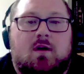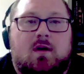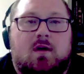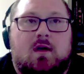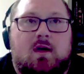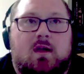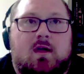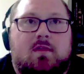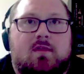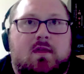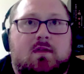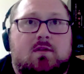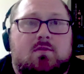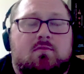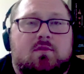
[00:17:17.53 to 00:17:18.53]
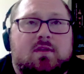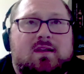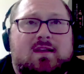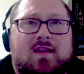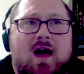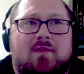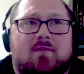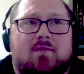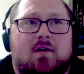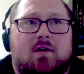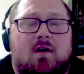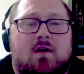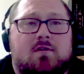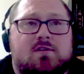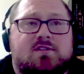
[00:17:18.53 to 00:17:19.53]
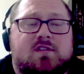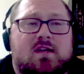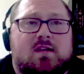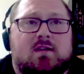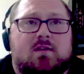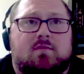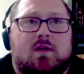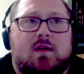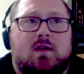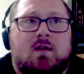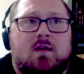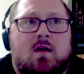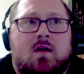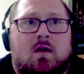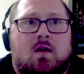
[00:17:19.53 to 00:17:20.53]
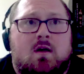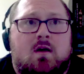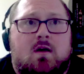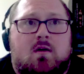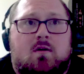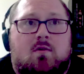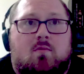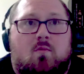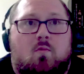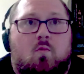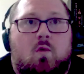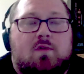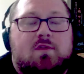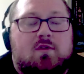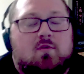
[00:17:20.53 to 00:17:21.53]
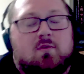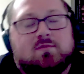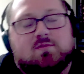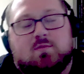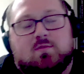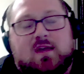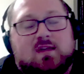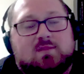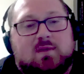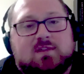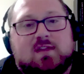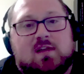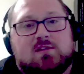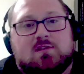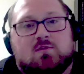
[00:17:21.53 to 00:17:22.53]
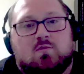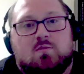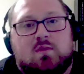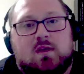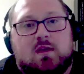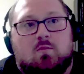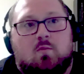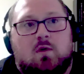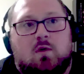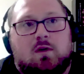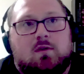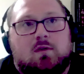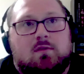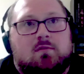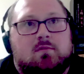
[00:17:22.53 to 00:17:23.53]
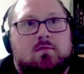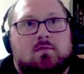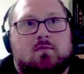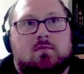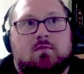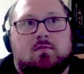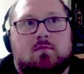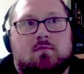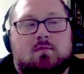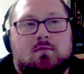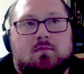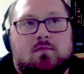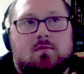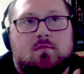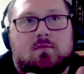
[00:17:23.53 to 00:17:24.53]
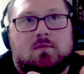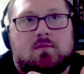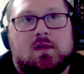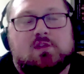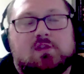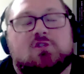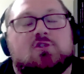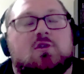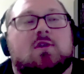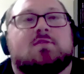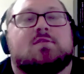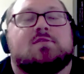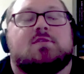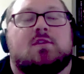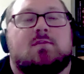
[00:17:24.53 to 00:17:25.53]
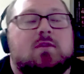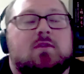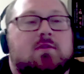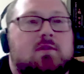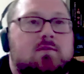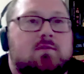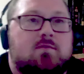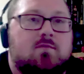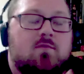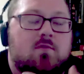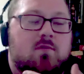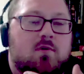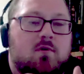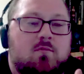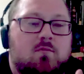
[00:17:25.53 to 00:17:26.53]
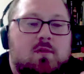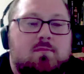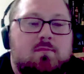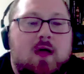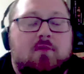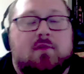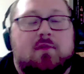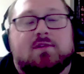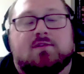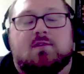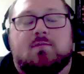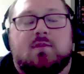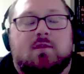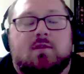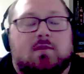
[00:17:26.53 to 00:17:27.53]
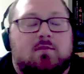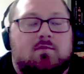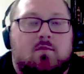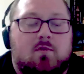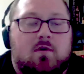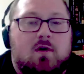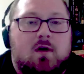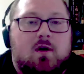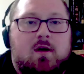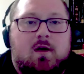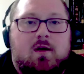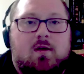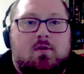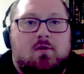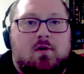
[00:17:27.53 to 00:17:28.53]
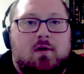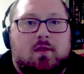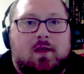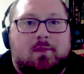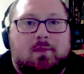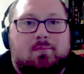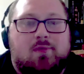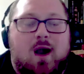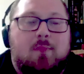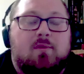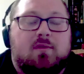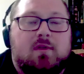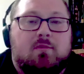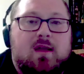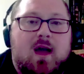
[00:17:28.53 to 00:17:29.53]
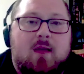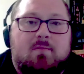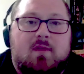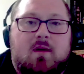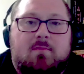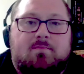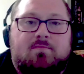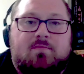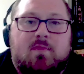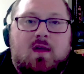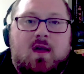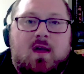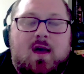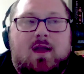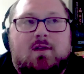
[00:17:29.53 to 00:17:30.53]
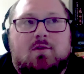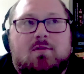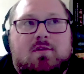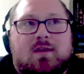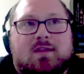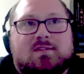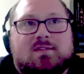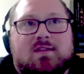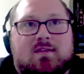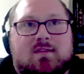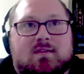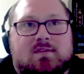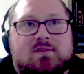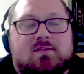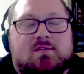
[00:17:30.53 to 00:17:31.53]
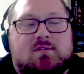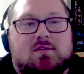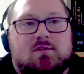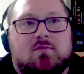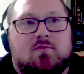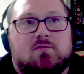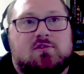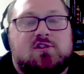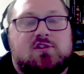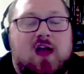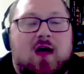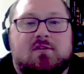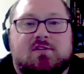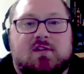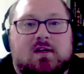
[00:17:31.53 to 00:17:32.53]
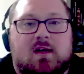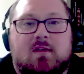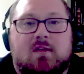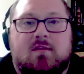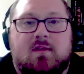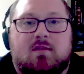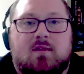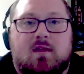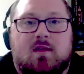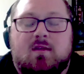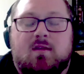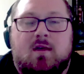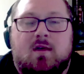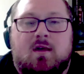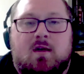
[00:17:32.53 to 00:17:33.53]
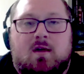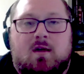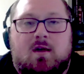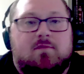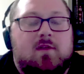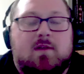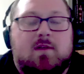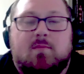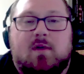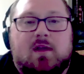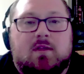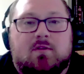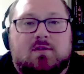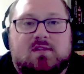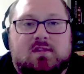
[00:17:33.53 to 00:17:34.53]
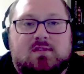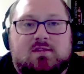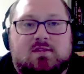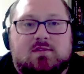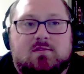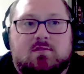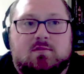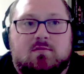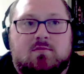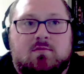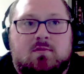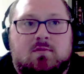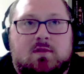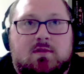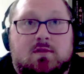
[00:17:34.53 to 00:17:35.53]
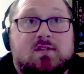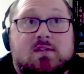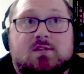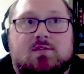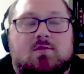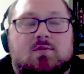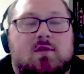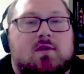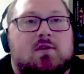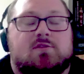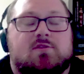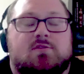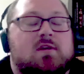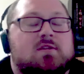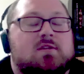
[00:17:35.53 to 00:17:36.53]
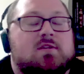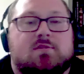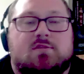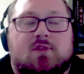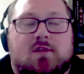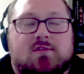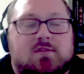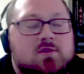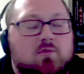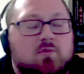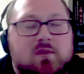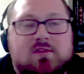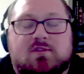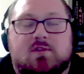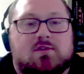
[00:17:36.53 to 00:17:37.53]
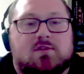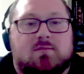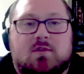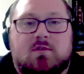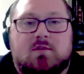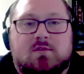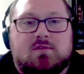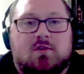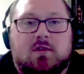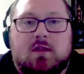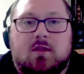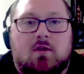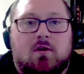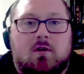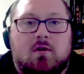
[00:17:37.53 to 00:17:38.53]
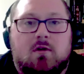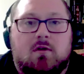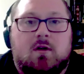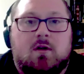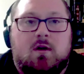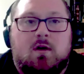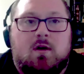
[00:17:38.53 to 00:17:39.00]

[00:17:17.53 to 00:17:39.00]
And I think you really need to have a understanding of like what the norms, what the expectations would be, what instructors are going to be looking for, what ballerinas are going to be looking for in order to like properly rehab them. And I don't think it's anything that's too challenging. I think that if anybody looks into it or tries to do research, I mean, you can certainly learn